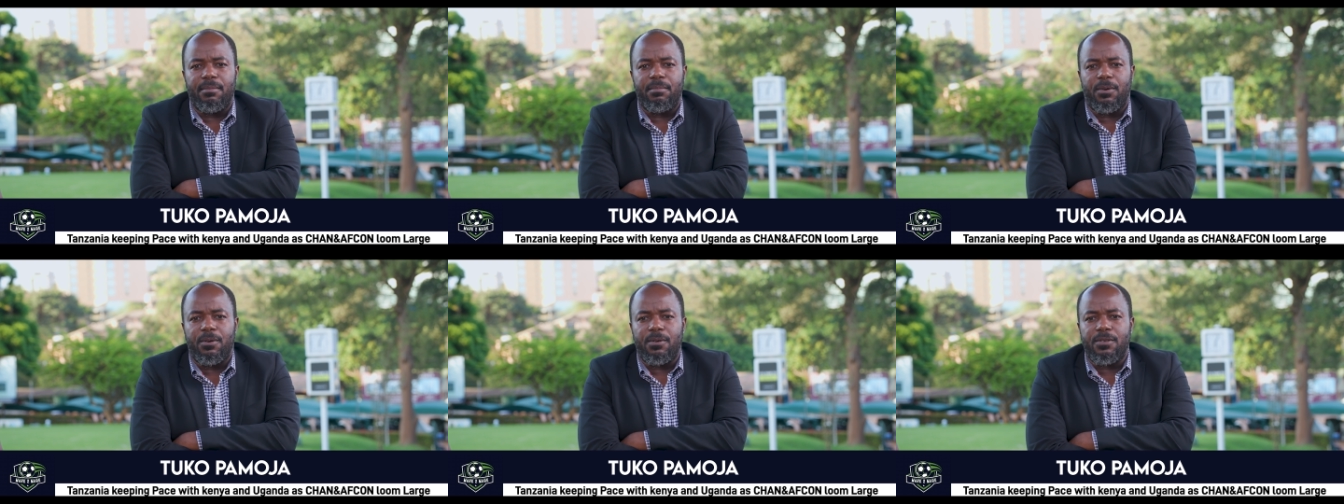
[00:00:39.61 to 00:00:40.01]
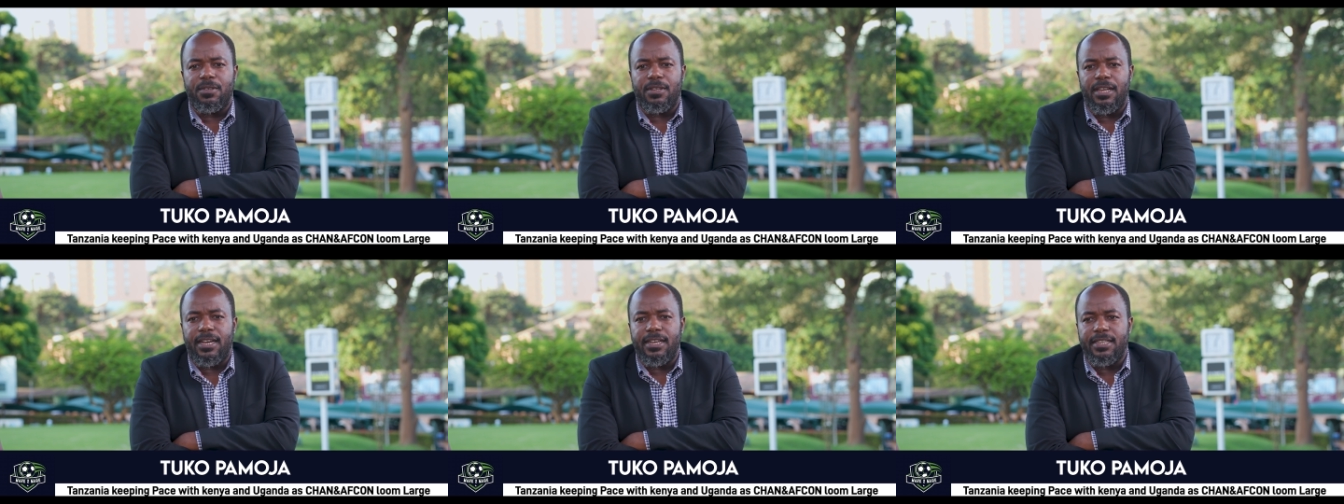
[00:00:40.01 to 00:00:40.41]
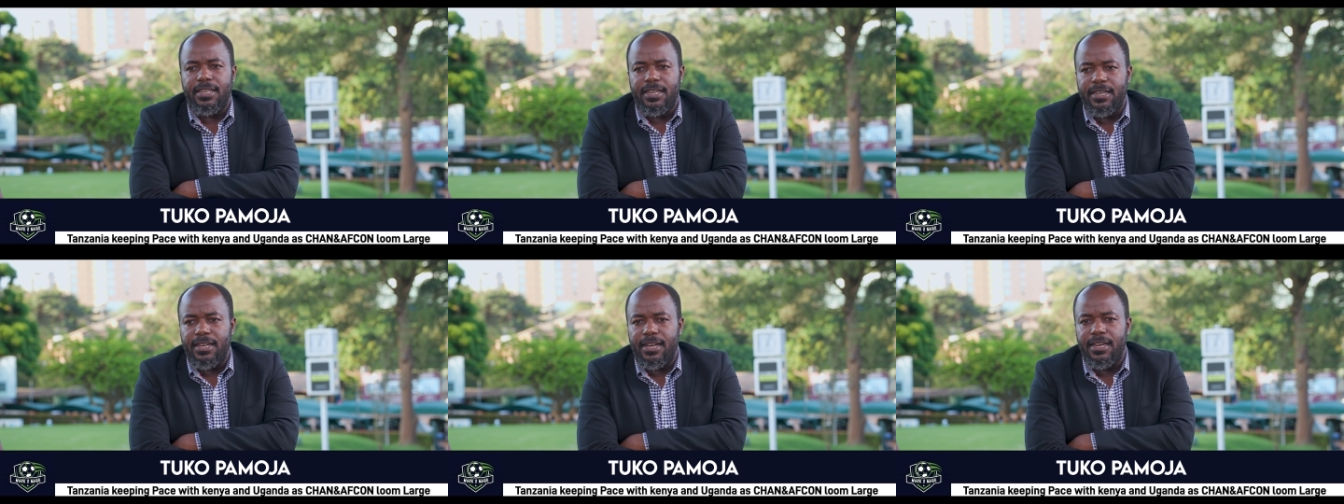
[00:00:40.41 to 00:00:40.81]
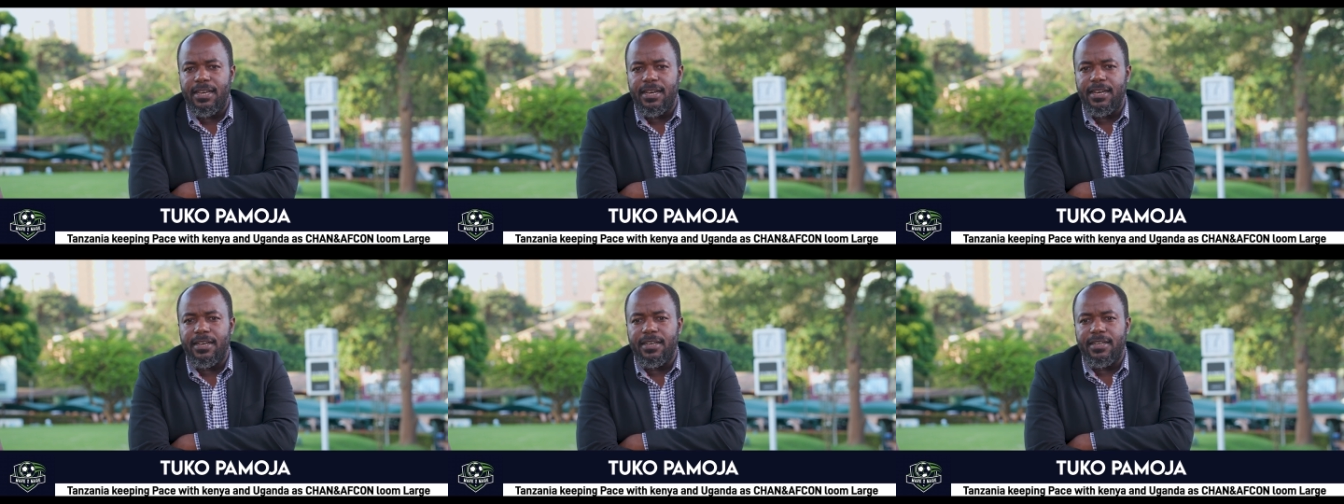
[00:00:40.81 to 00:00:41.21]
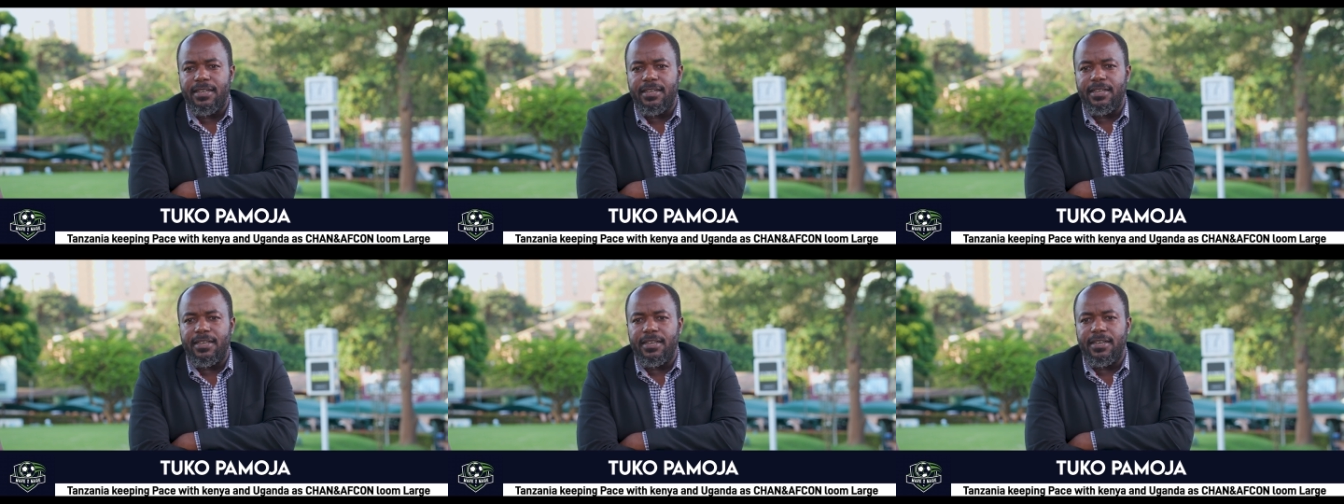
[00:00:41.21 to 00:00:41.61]
because, like I said earlier,
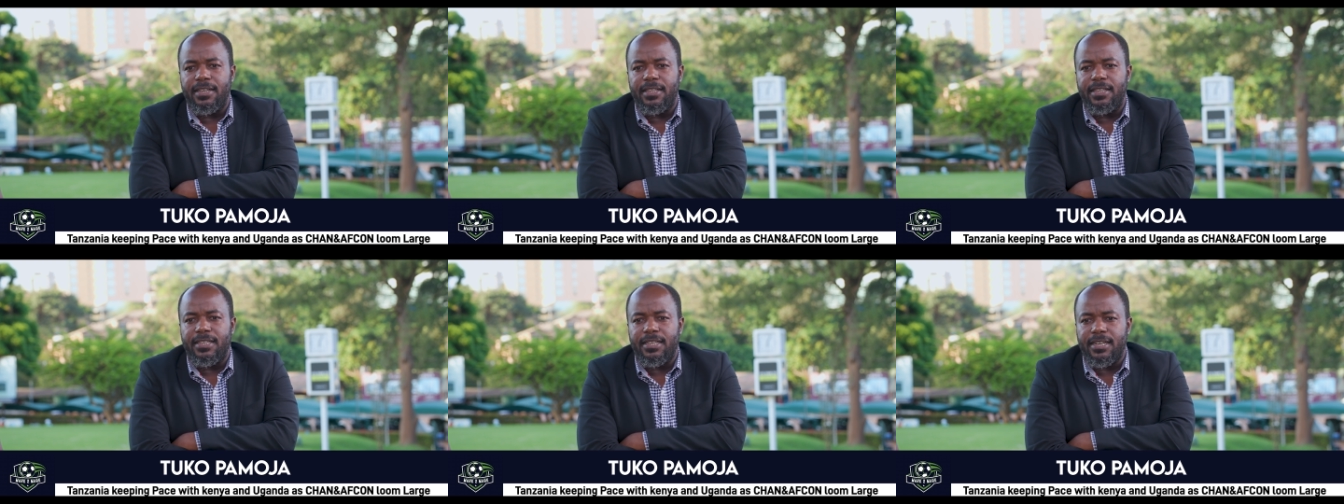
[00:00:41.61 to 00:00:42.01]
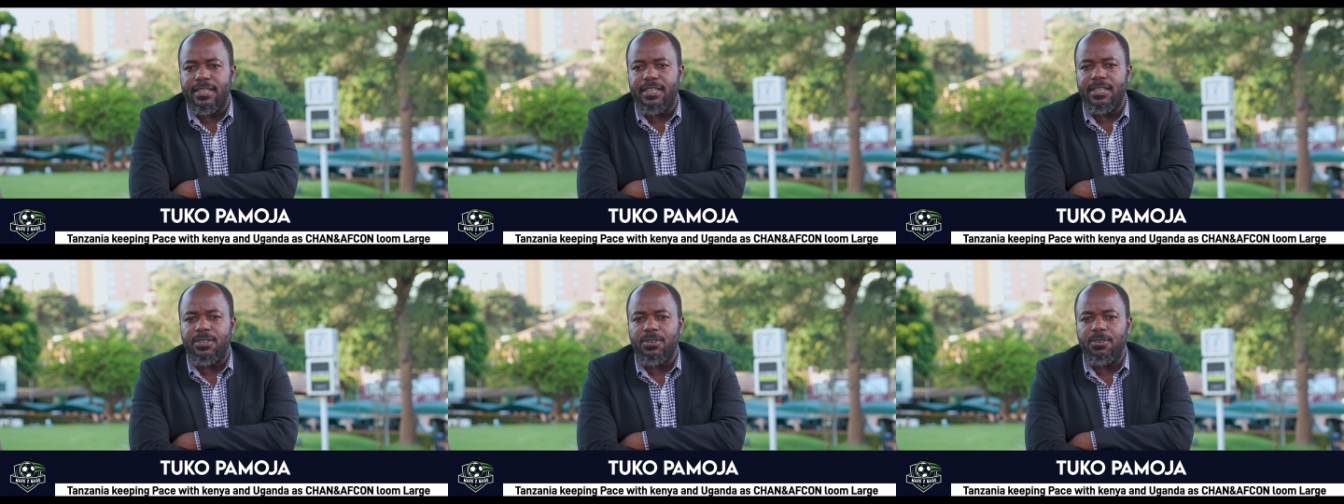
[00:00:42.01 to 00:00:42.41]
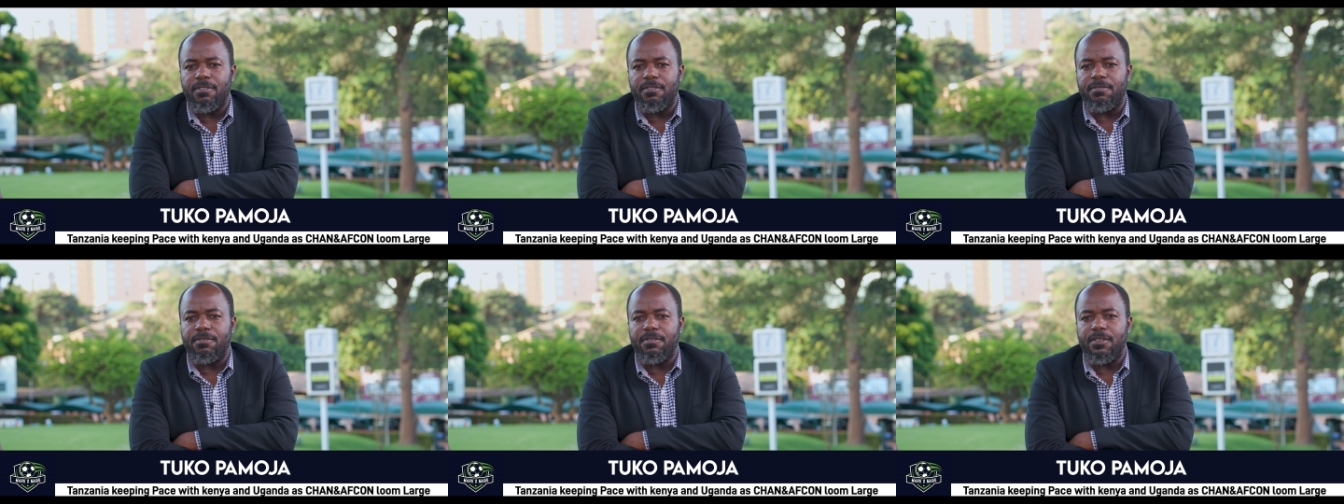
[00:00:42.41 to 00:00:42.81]
the success of